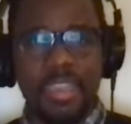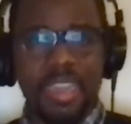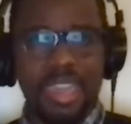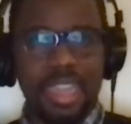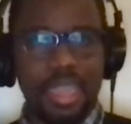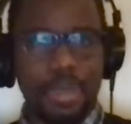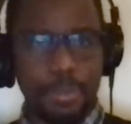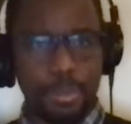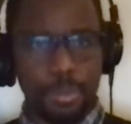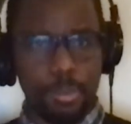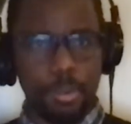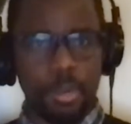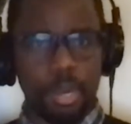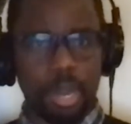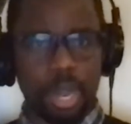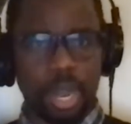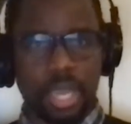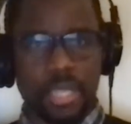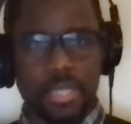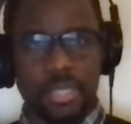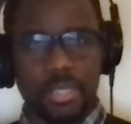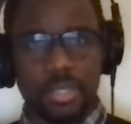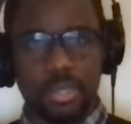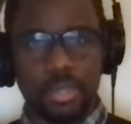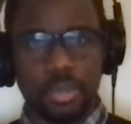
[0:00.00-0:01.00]
a
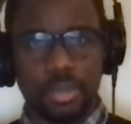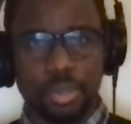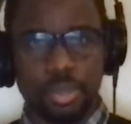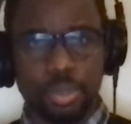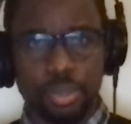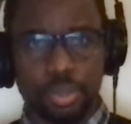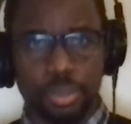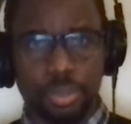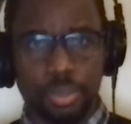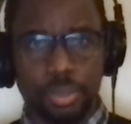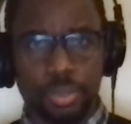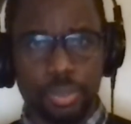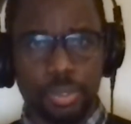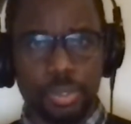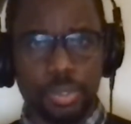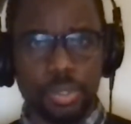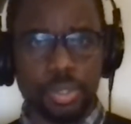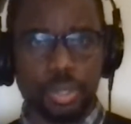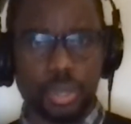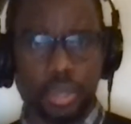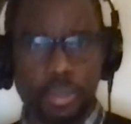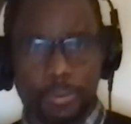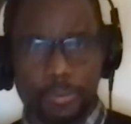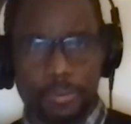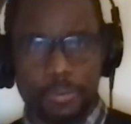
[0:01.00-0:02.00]
broadcaster
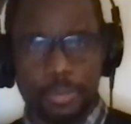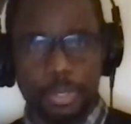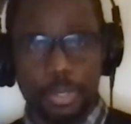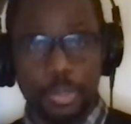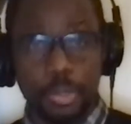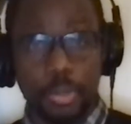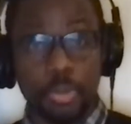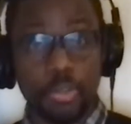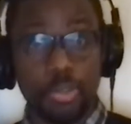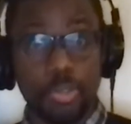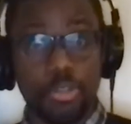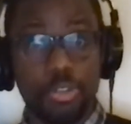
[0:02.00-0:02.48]
who's you know